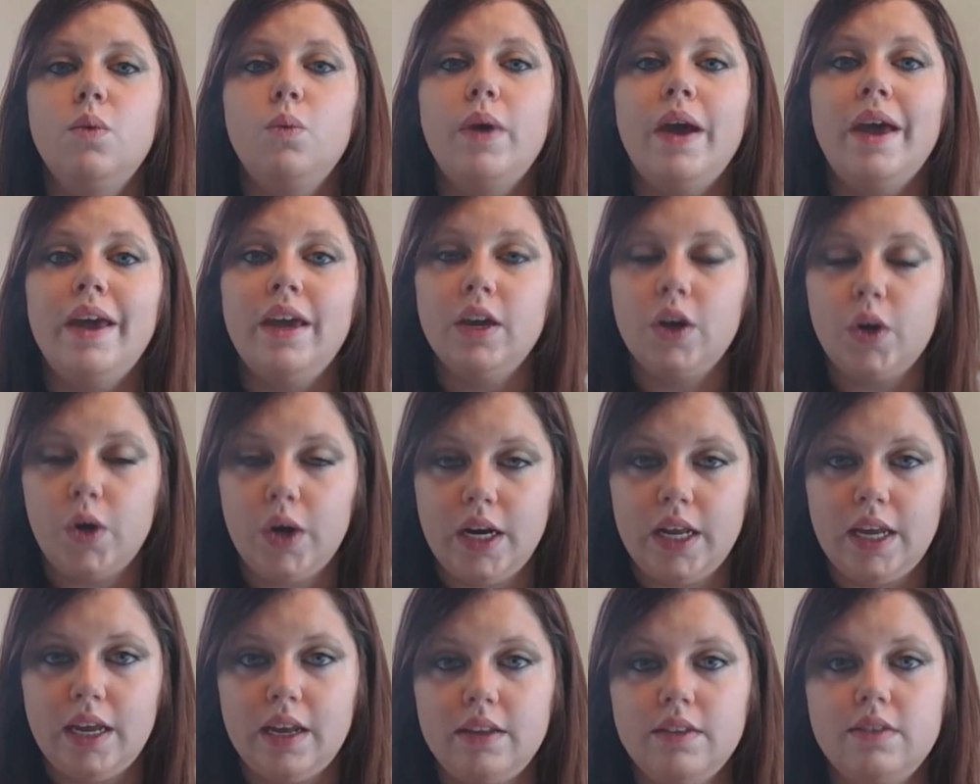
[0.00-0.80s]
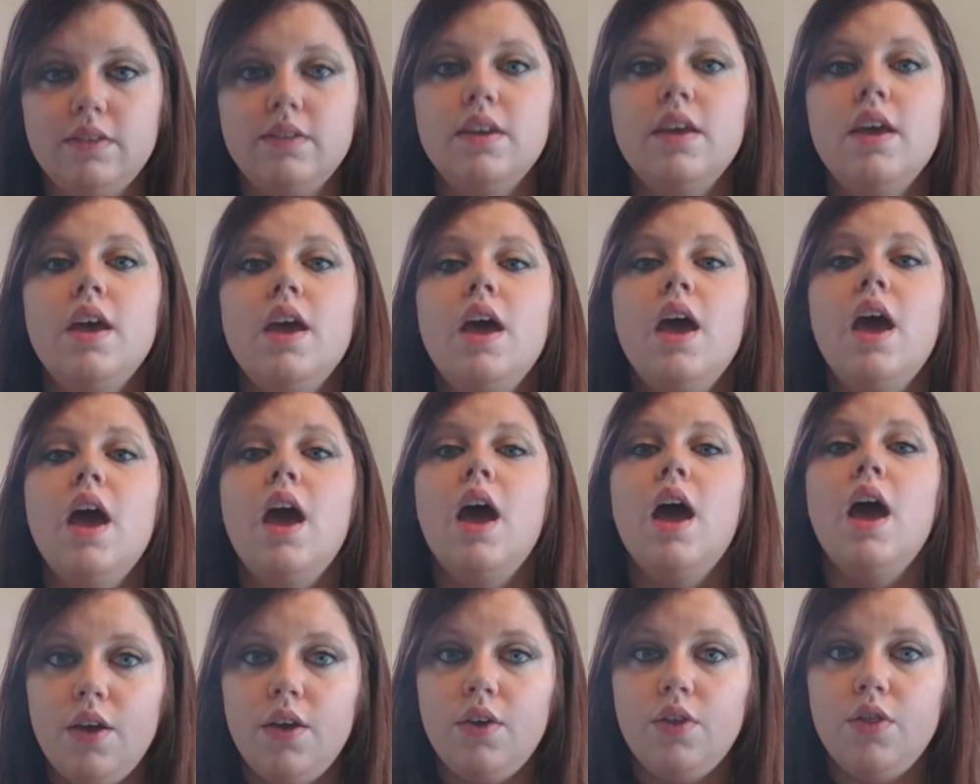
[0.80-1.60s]
The wet ingredients.
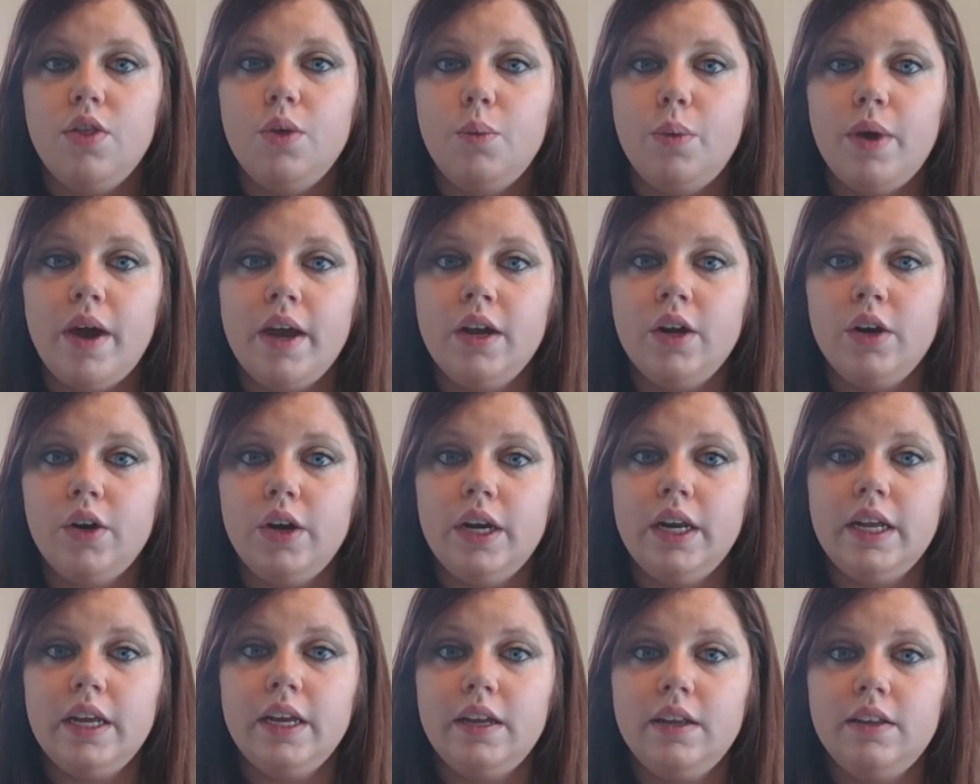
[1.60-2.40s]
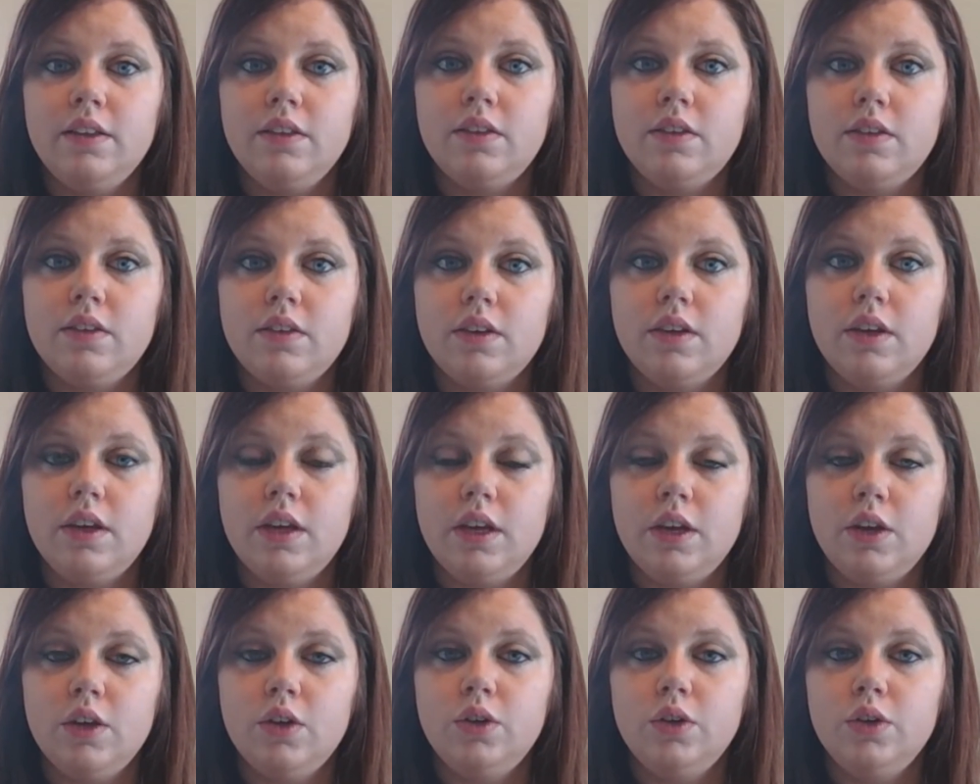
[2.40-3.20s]
The wet ingredients
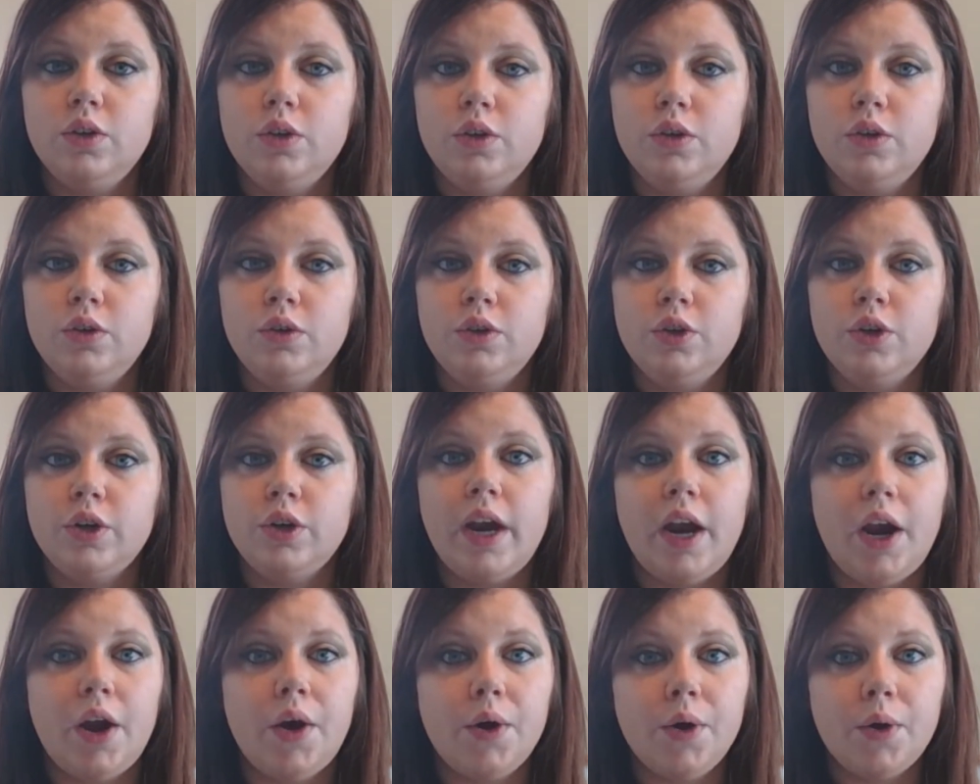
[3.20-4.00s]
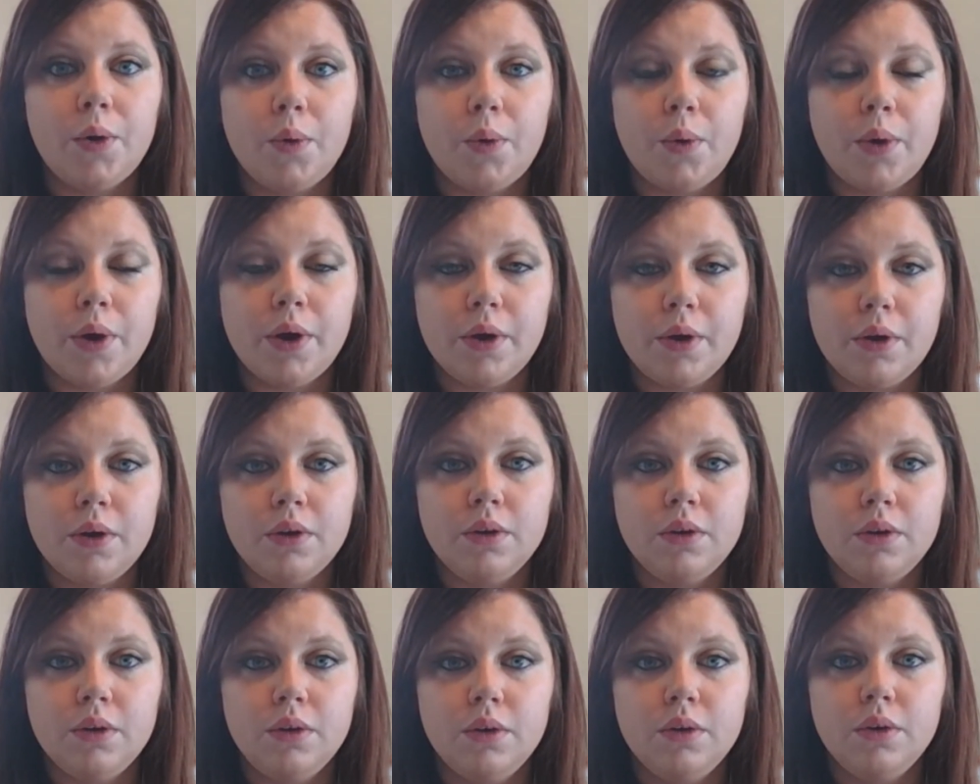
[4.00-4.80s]
include your carrier
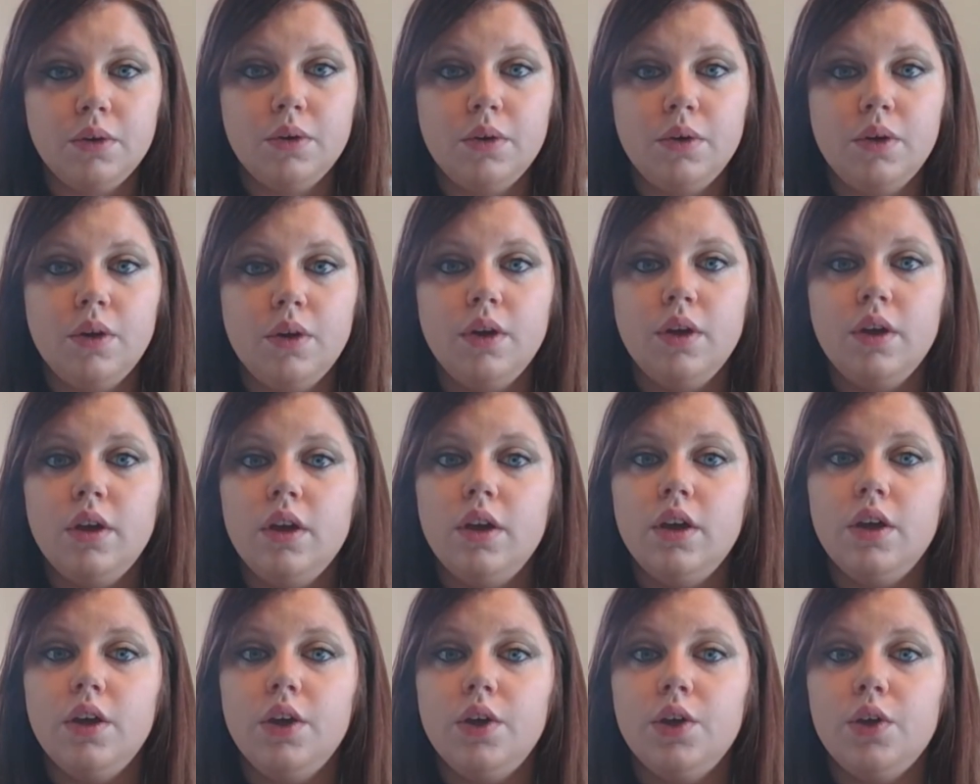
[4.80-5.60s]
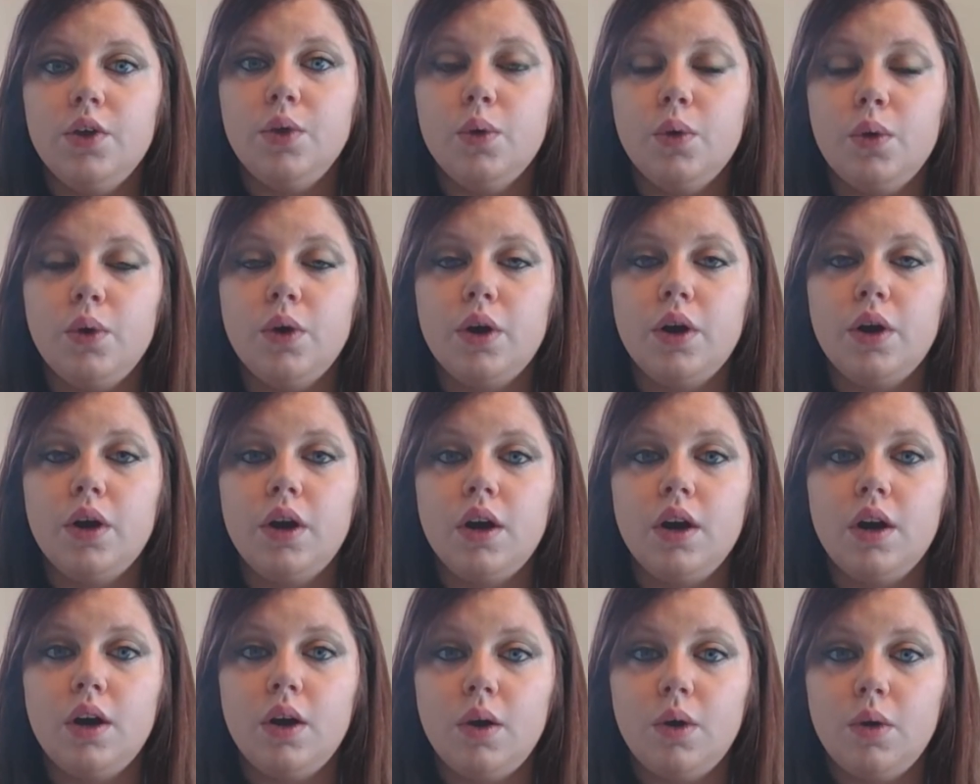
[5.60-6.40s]
oil,
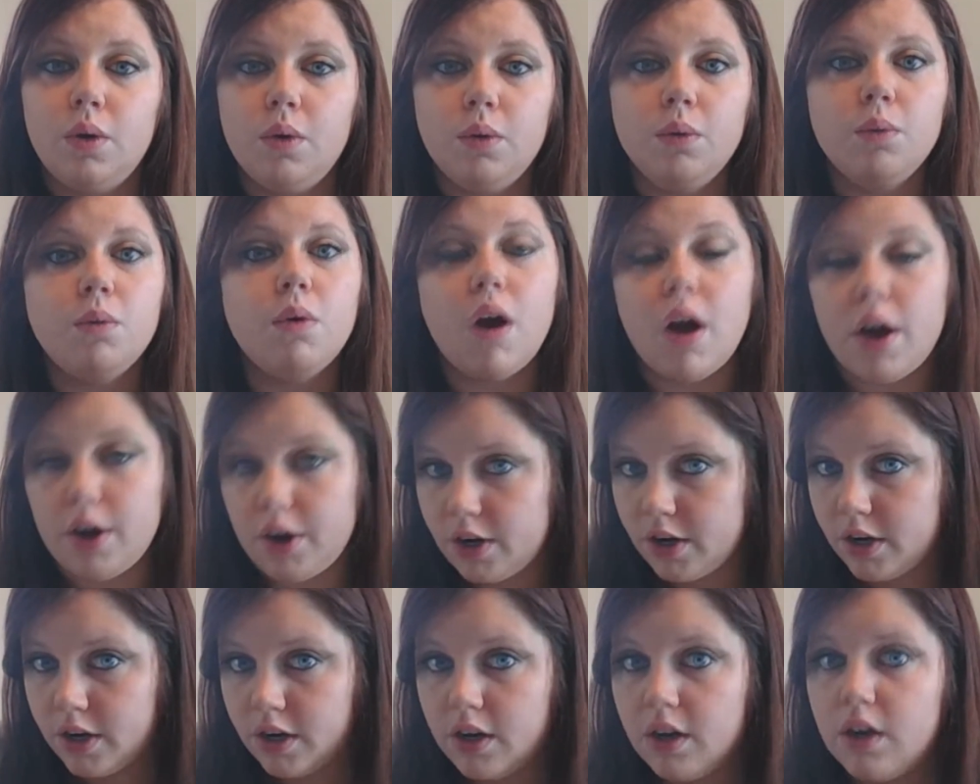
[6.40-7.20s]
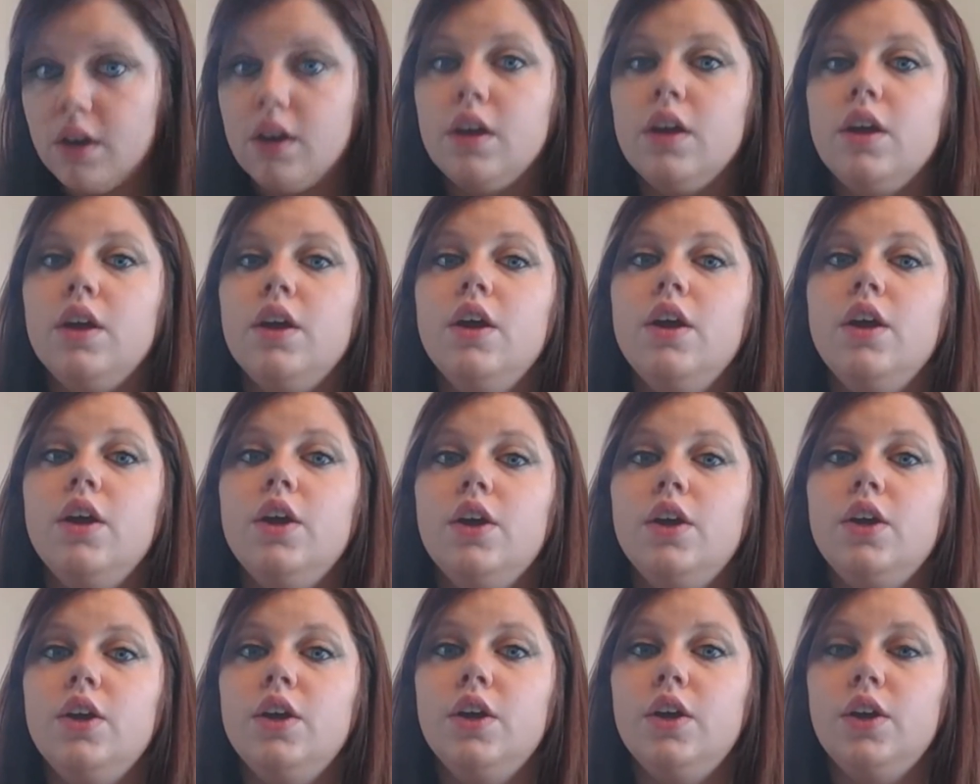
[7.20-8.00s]
your water,
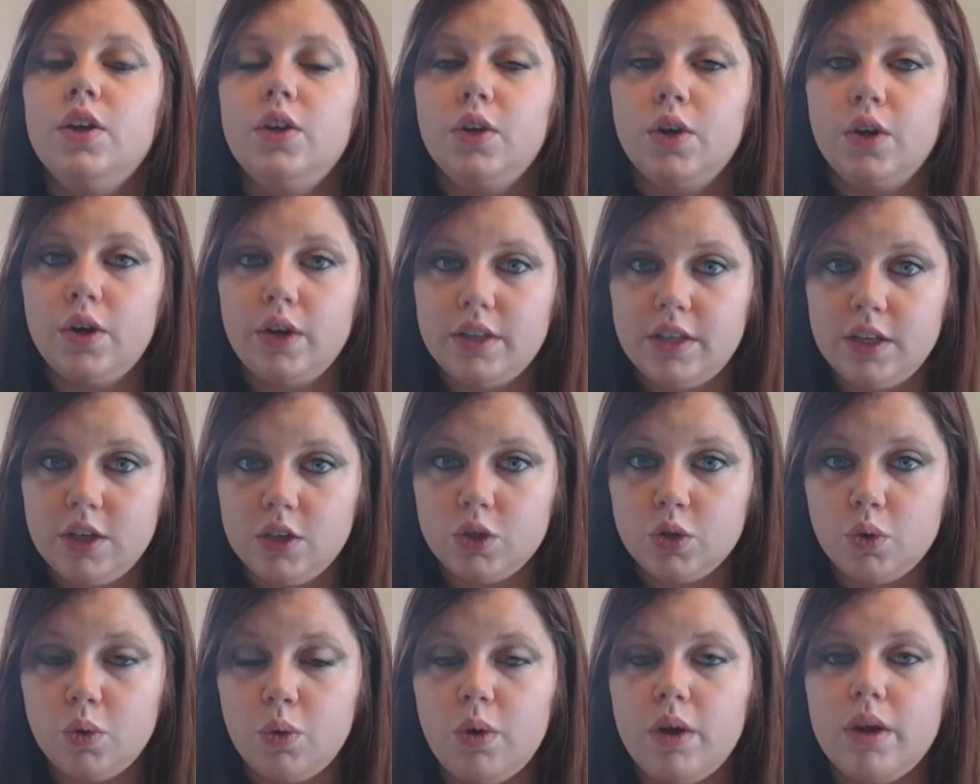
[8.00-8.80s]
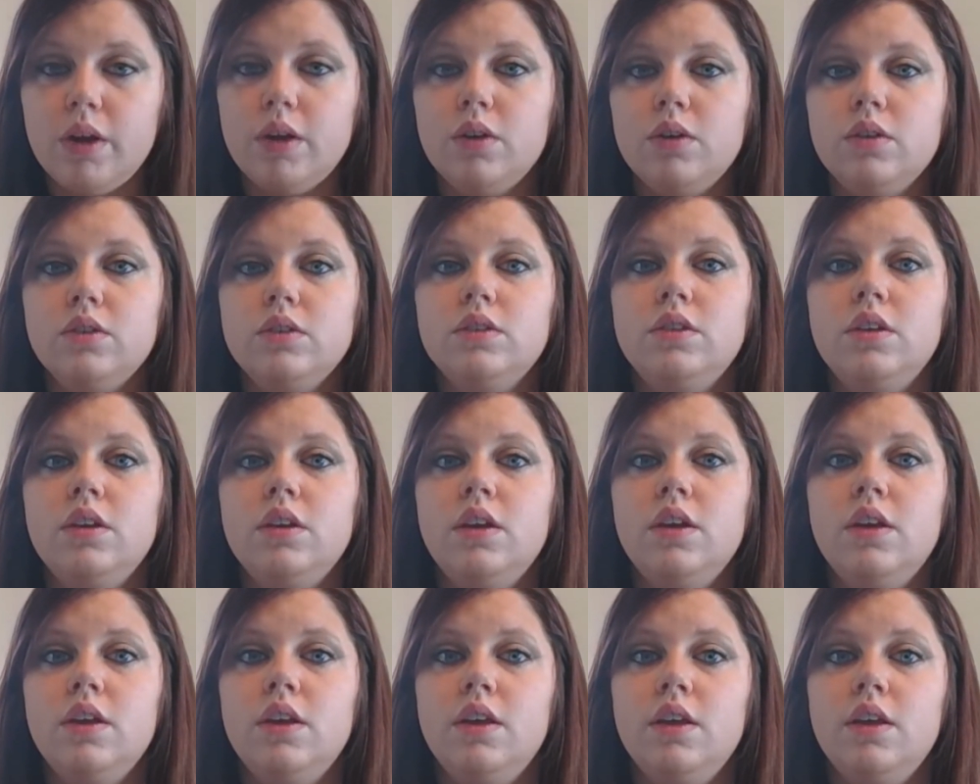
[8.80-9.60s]
your essential oils.